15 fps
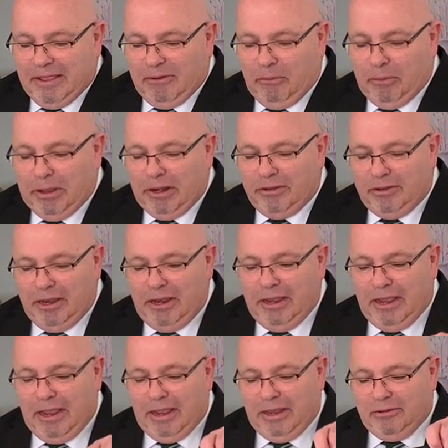We're going to sing
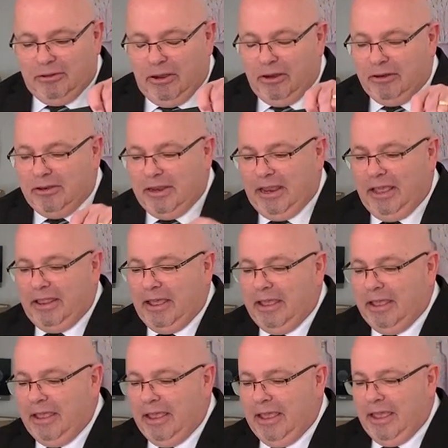a song
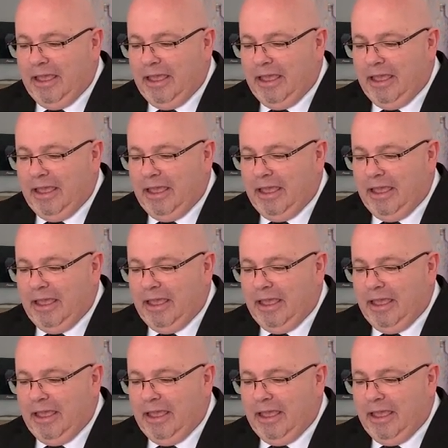together.